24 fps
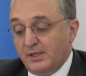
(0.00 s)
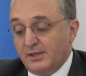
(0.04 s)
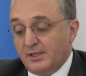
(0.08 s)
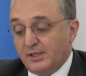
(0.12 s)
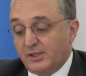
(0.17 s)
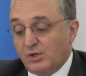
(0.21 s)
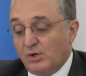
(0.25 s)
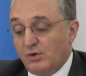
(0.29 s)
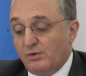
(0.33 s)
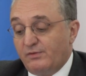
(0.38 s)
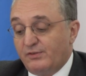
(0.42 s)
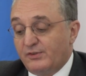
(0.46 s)
The
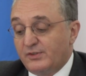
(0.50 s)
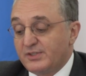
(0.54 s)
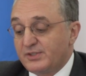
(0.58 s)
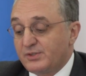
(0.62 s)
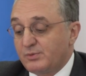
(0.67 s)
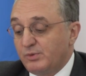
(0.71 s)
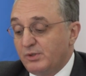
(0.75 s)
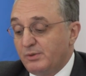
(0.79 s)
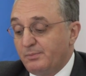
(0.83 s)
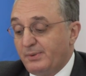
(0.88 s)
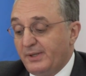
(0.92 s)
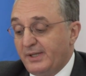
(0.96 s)

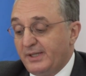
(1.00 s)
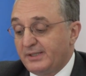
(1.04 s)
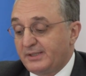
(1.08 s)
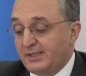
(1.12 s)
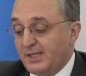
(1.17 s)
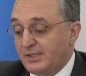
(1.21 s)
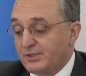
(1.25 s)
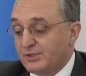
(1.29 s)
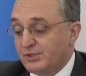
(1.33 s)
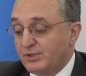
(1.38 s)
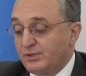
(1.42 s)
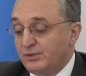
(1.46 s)
conference will pay
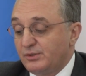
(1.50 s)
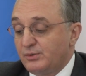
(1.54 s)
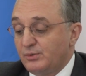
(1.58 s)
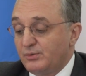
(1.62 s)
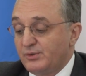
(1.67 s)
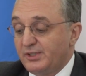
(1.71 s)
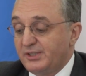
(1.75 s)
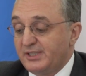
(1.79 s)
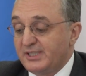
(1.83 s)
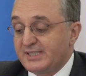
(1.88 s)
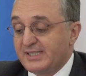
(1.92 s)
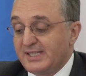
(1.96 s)
attention to
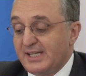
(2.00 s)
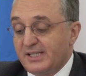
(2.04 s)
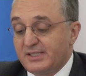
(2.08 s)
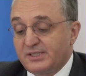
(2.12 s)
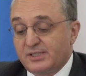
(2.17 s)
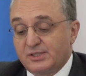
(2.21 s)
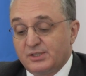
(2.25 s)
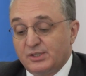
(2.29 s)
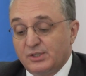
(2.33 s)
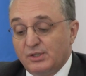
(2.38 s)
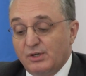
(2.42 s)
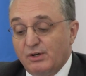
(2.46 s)
the
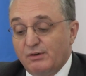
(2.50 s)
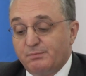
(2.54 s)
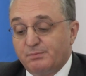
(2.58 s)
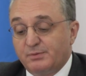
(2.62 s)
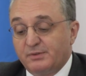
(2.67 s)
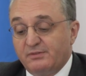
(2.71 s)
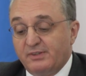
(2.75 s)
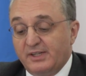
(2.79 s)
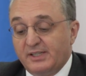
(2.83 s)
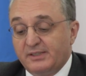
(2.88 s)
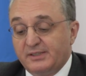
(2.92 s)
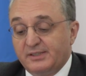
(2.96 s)
necessity of
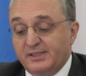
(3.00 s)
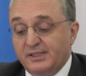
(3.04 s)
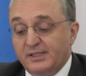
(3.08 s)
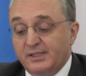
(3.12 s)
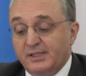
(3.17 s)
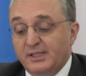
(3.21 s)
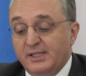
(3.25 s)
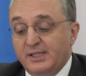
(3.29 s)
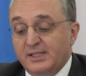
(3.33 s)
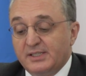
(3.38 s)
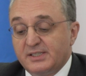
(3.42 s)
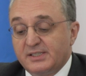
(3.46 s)

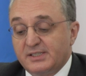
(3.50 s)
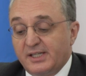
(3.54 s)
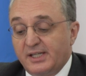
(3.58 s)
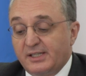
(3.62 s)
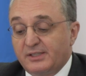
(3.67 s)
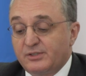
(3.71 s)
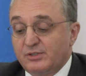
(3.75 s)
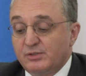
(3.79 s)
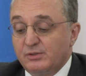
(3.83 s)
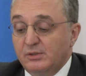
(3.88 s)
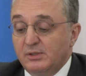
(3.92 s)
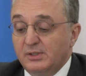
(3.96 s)
preventing
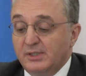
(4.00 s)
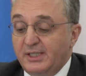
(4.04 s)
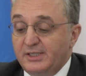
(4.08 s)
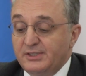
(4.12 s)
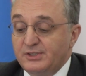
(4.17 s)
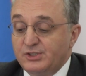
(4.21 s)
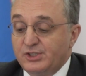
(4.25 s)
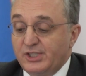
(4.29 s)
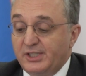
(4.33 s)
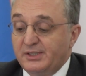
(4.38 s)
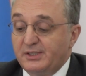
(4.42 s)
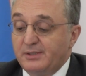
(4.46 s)
sexual
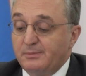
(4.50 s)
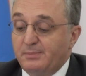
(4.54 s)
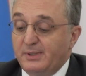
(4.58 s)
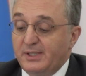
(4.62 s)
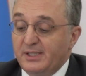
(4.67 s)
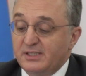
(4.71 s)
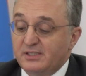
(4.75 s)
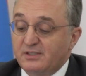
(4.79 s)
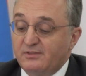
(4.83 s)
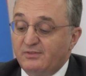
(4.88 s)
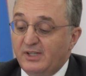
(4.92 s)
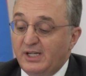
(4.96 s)
and
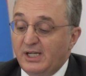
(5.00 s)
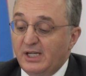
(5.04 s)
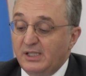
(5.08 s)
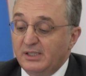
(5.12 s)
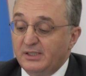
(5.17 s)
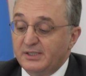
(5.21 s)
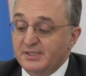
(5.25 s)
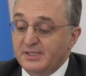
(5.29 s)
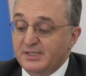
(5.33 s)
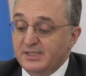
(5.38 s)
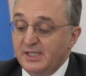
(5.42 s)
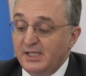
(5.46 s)
gender-based
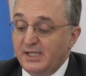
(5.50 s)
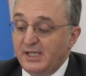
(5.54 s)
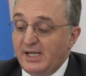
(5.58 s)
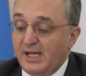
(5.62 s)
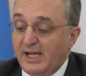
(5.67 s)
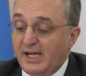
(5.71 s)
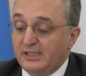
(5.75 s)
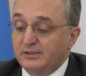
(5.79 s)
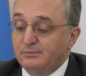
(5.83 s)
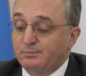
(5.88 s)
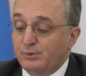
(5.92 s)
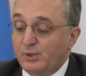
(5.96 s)
violence
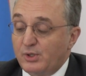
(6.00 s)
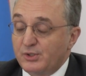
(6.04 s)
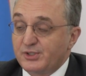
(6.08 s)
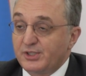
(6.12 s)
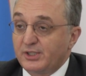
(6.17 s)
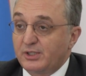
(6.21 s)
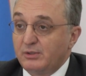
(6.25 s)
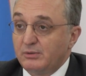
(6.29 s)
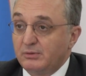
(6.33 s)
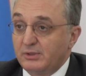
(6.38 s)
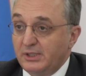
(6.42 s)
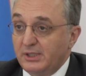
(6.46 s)
and
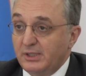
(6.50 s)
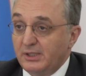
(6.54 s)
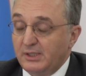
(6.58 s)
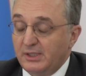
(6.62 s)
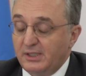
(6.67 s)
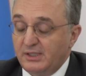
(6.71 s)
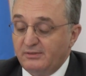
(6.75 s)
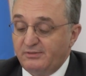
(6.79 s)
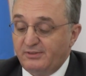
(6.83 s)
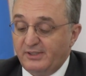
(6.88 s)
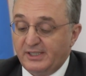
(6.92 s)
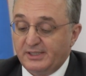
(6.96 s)
prosecuting
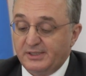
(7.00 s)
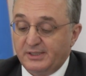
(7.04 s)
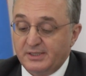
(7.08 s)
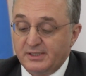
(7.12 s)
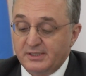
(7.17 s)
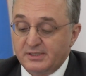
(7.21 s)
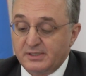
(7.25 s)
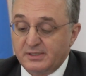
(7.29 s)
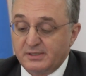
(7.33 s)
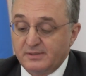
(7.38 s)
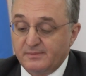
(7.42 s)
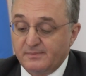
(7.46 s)

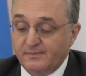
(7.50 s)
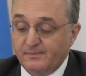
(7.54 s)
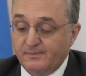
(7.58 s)
offenders.